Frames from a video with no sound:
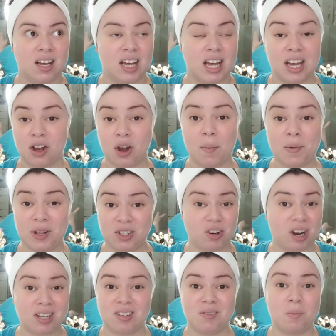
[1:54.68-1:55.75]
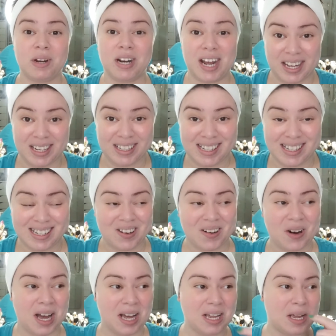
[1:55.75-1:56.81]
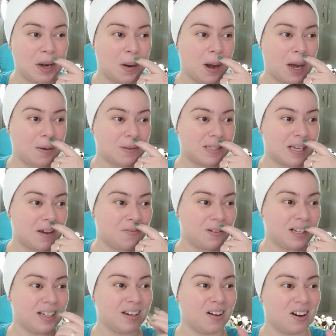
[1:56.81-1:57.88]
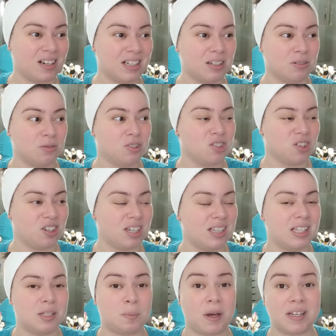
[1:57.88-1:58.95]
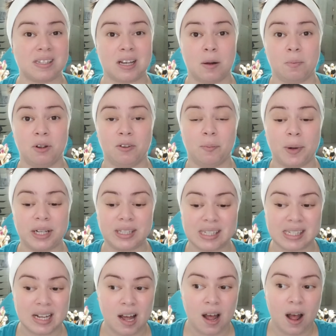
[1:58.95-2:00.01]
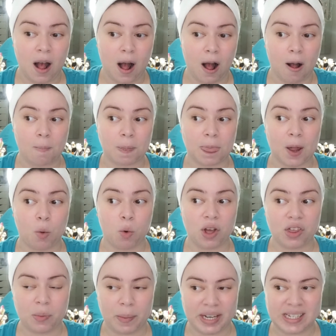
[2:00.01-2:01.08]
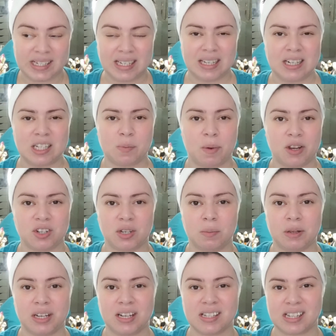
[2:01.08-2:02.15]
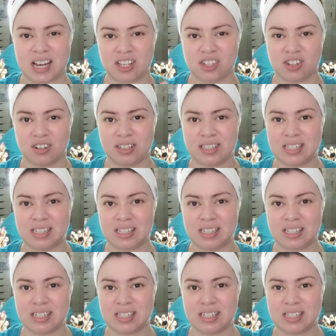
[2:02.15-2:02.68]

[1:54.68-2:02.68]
it drives you bananas. So, you know, I was definitely on a little journey these past couple of months with my skin, especially because I started